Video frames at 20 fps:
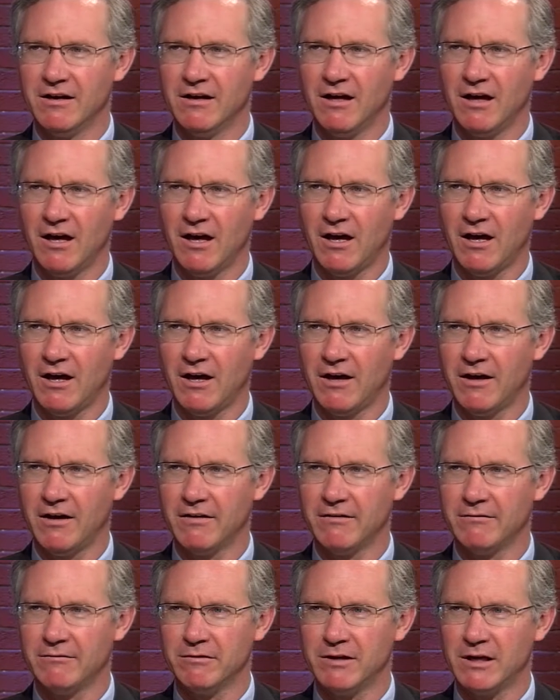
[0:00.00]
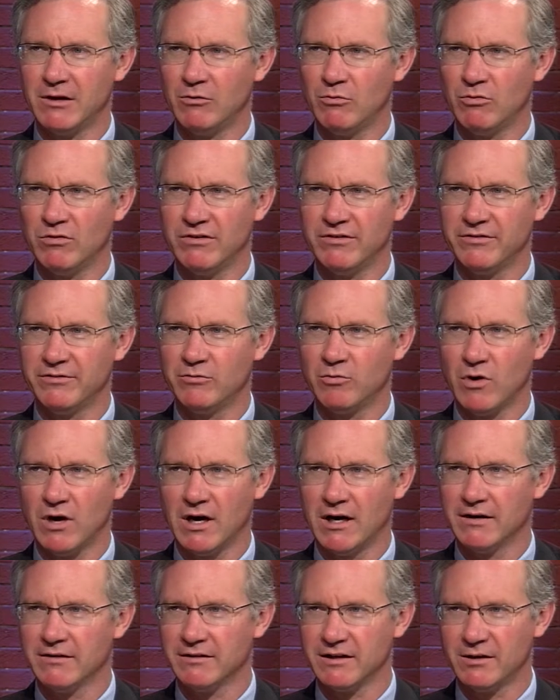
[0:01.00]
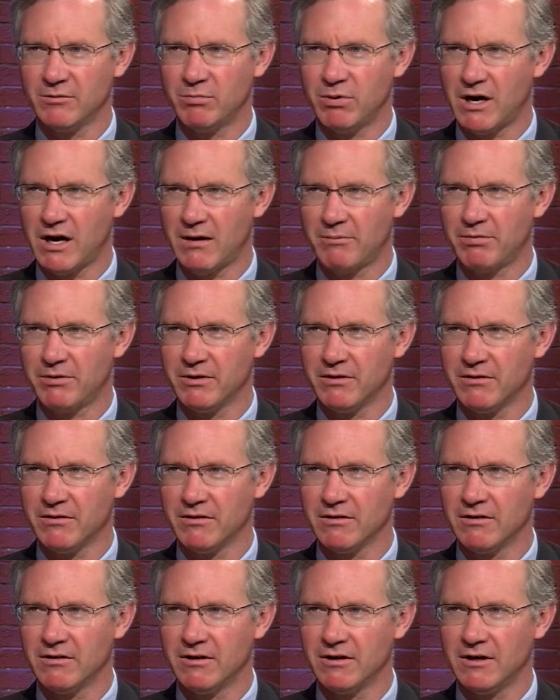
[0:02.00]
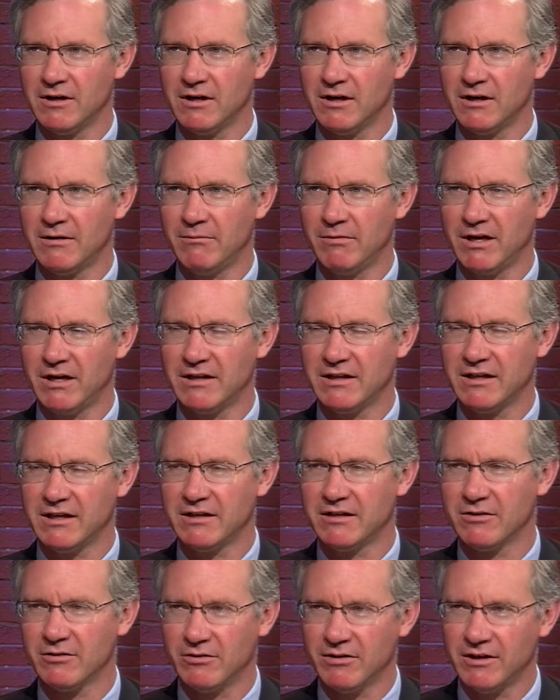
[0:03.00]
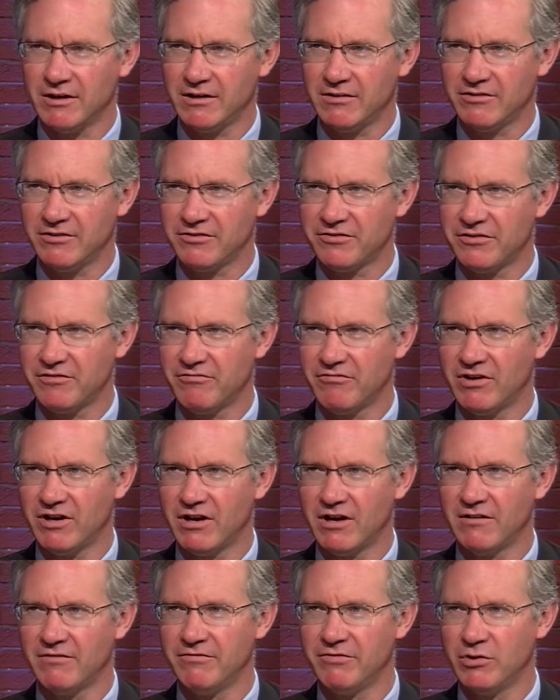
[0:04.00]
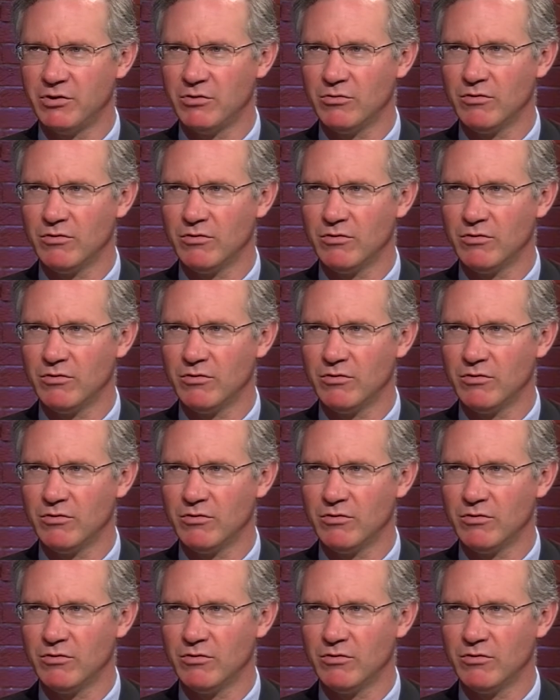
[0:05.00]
it was wildly popular. I think only just a very few